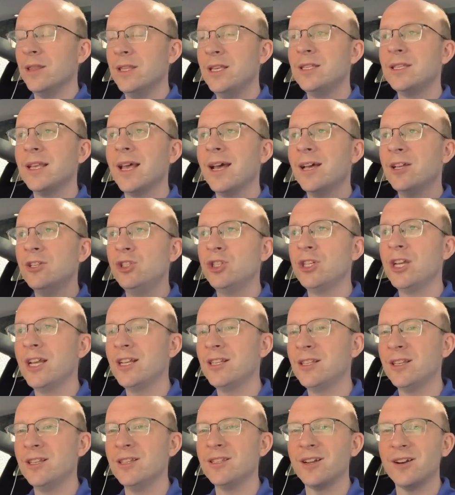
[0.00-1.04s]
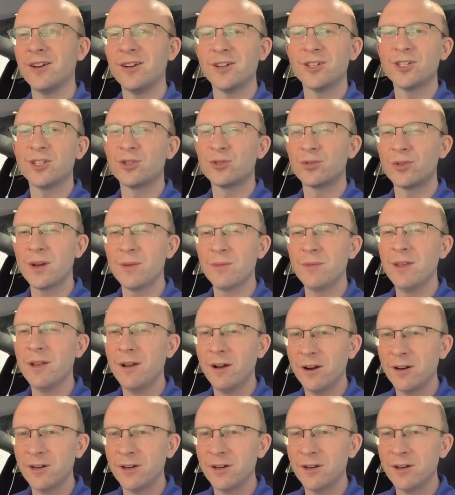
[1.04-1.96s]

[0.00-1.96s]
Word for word: These edge cases are extremely